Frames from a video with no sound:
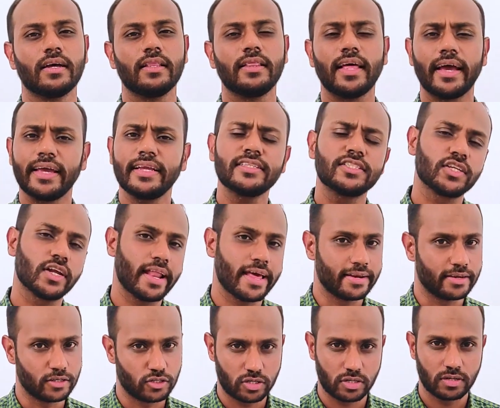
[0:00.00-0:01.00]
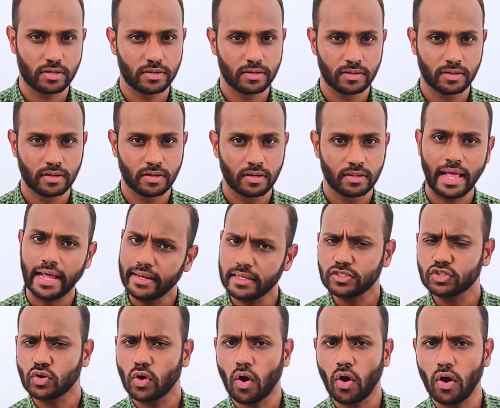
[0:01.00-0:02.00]
the incident. That
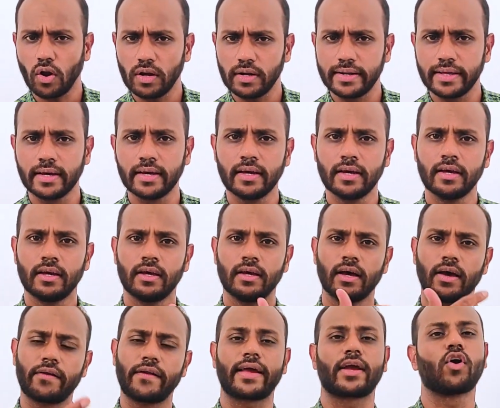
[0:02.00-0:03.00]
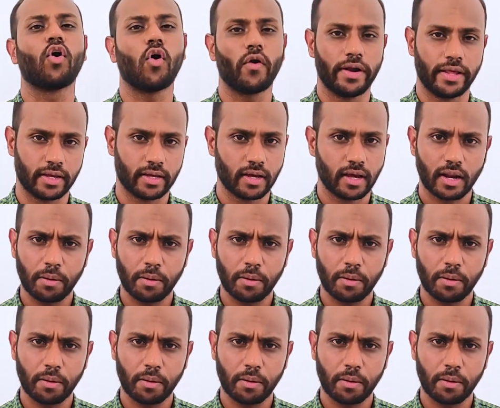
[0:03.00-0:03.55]
is called recording.